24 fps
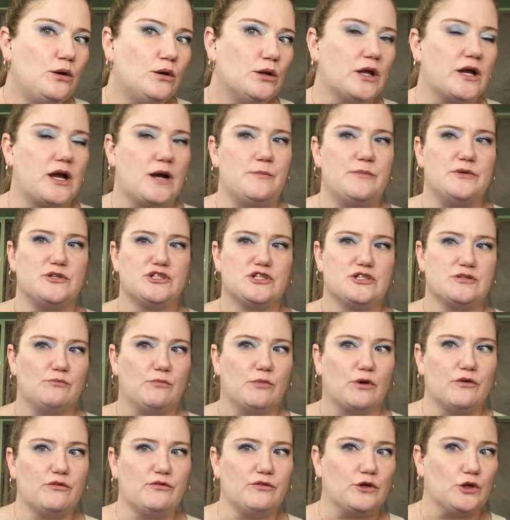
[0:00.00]
Like I'm a
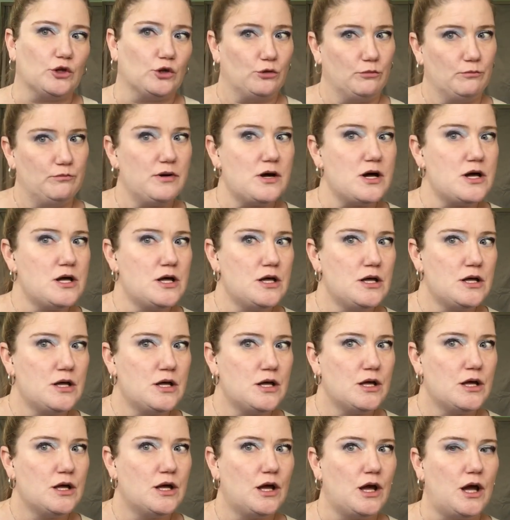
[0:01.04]
Smurfaloompa,
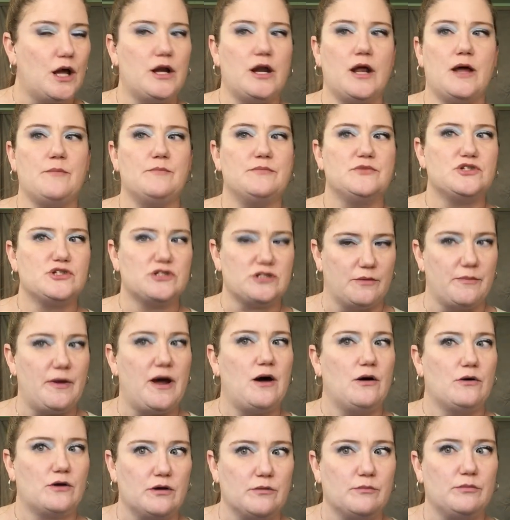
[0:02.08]
and I'm
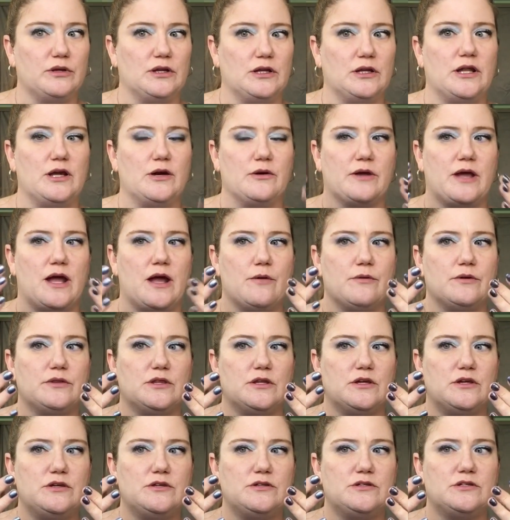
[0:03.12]
somehow completely okay with
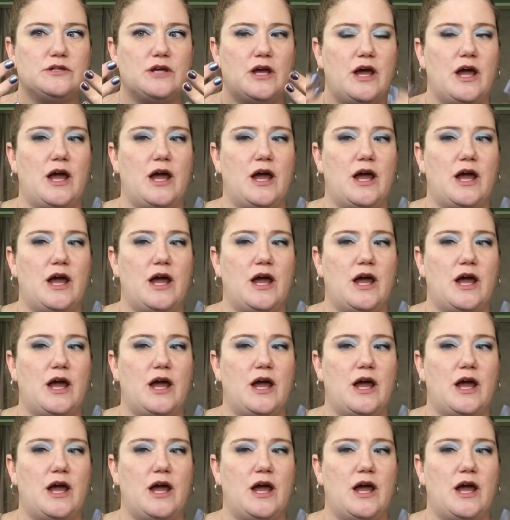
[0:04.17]
this.